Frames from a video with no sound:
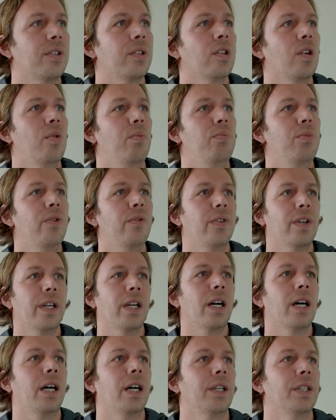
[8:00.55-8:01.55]
so moving
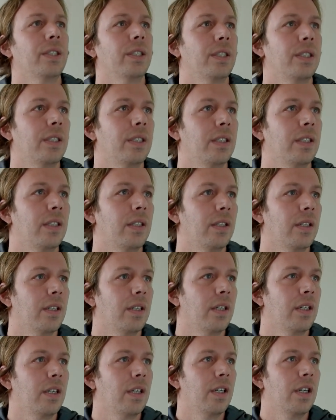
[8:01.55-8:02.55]
on.
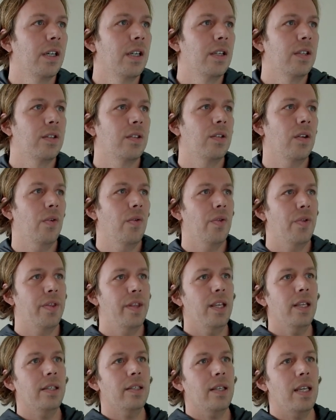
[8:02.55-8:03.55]
So
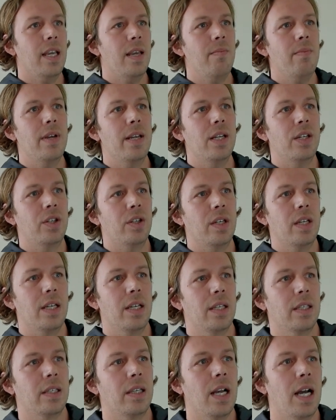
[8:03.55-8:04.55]
this image
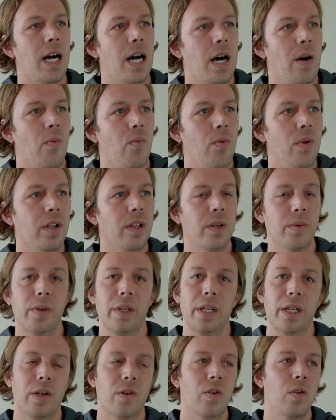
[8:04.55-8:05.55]
is really,
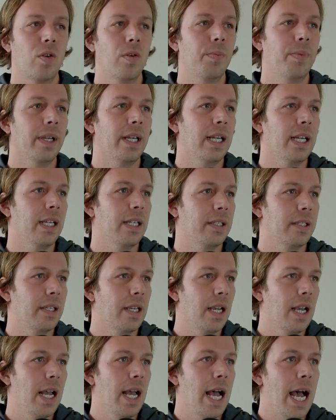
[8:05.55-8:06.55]
really cool because
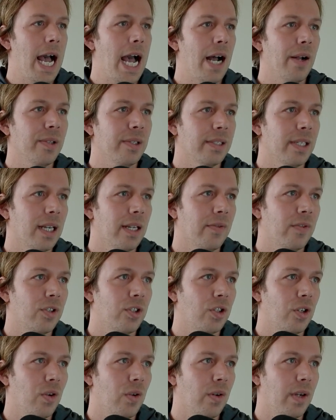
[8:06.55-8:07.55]
outside of
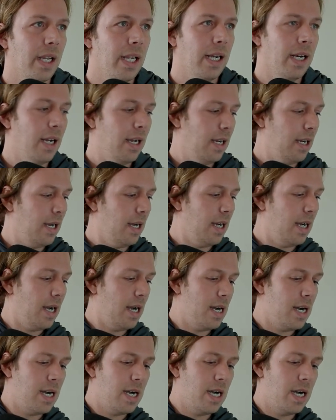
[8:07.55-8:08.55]
showing
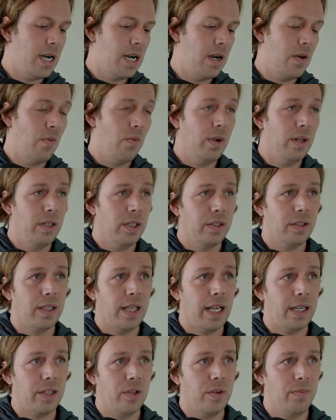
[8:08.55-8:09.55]
what looks
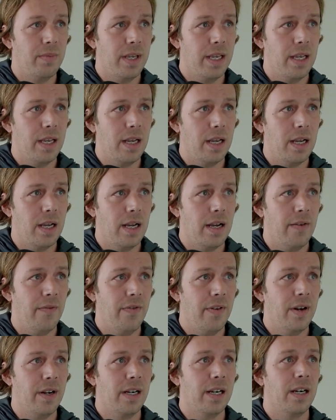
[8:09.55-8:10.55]
like to be a
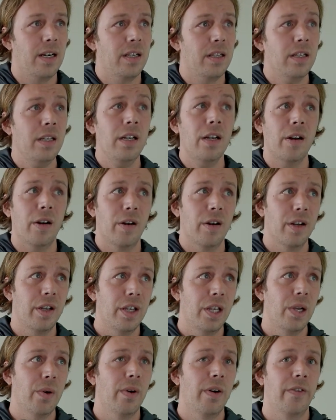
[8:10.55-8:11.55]
very clear
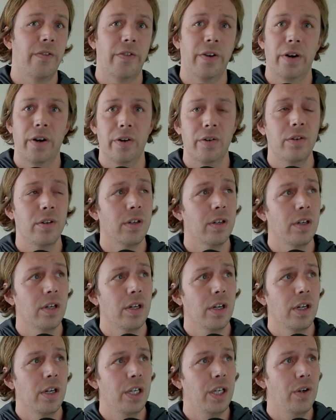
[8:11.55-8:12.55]
UFO,
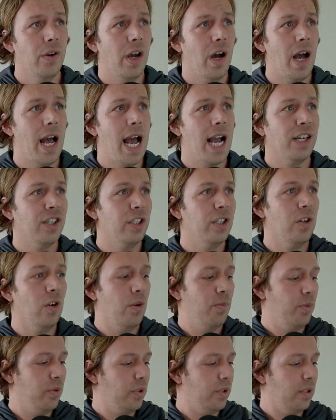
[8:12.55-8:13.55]
you actually
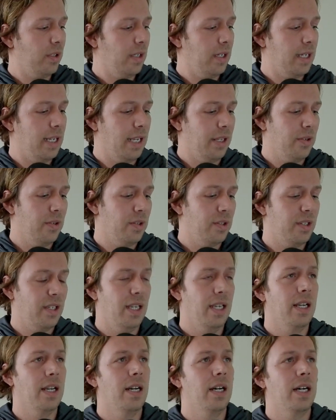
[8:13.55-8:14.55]
almost get to
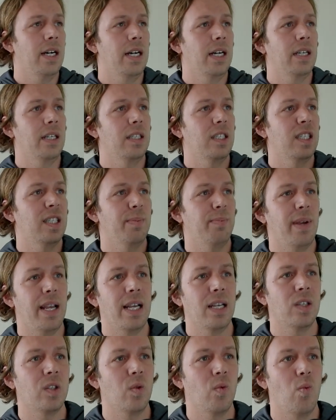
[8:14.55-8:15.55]
see a
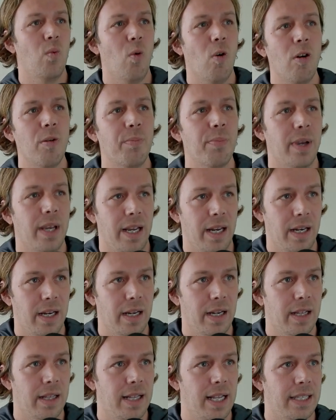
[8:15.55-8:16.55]
space warping
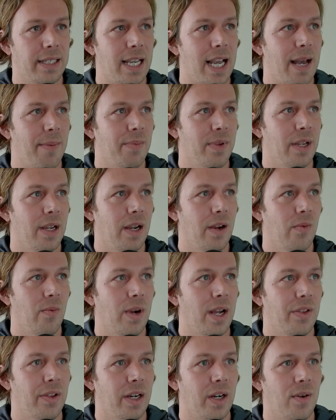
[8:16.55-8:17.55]
that's happening
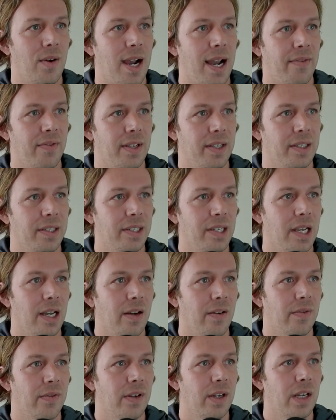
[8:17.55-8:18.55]
around the craft
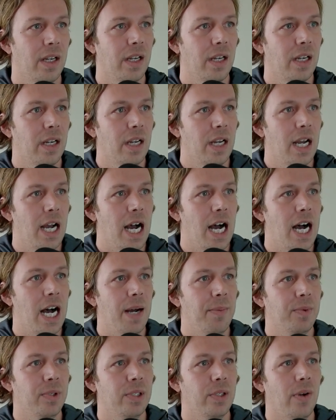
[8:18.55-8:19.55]
itself.
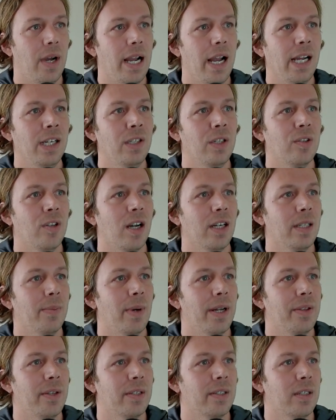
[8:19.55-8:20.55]
So I actually talked
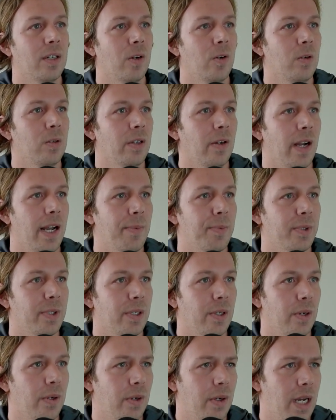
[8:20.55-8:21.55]
about this in an earlier
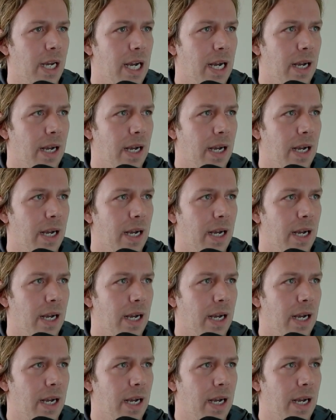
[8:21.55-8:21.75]
episode,